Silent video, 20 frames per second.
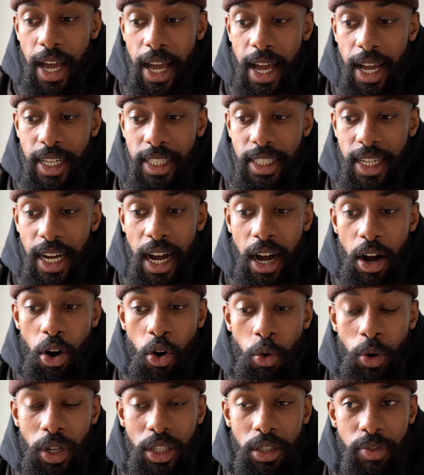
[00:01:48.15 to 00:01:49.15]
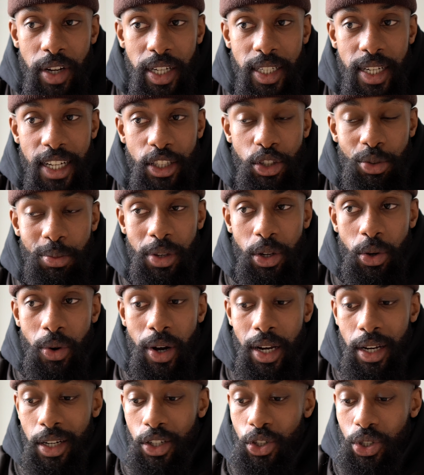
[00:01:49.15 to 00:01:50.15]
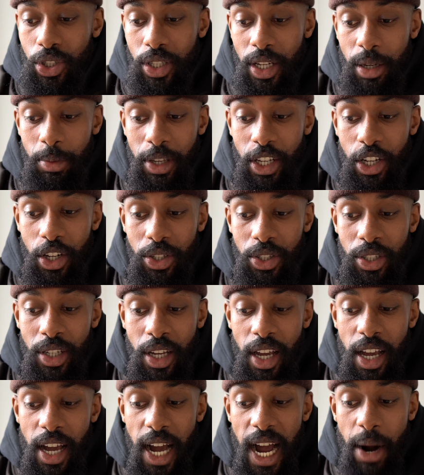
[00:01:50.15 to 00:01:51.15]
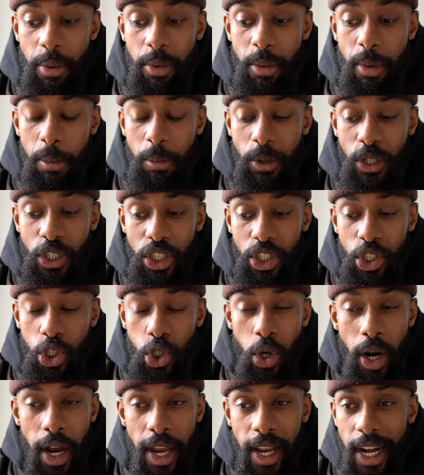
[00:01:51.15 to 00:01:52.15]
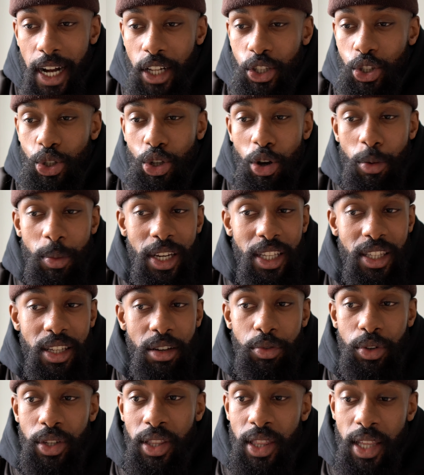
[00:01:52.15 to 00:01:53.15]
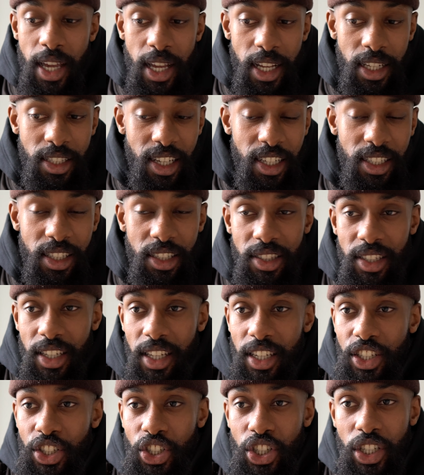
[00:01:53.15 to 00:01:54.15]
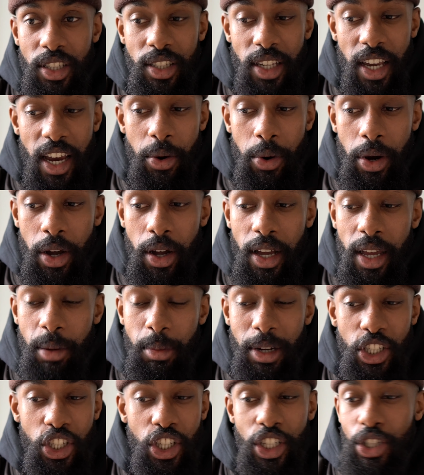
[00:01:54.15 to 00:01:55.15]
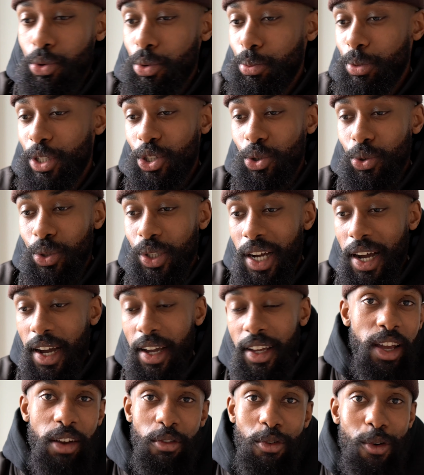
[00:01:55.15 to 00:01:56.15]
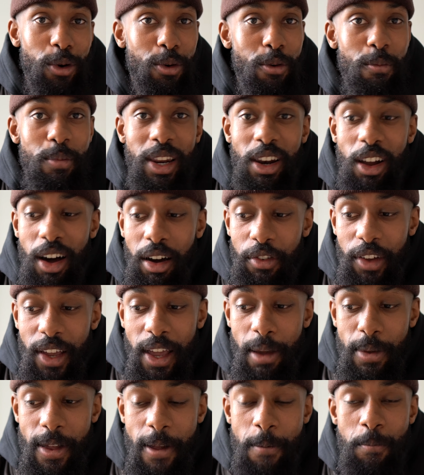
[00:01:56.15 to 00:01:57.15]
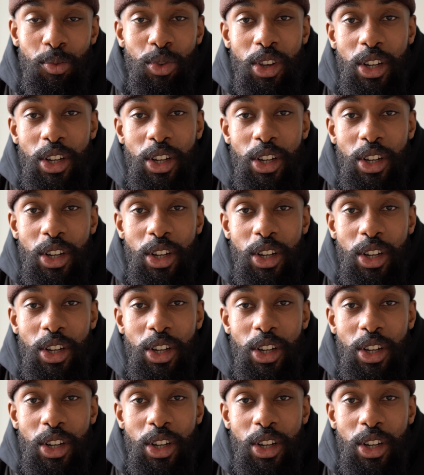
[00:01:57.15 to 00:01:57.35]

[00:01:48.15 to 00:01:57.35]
And I always find that to be quite interesting, because I remember just trying out so many different things, like the skinny jeans era, and my jeans will be too tight, everyone will be laughing at me.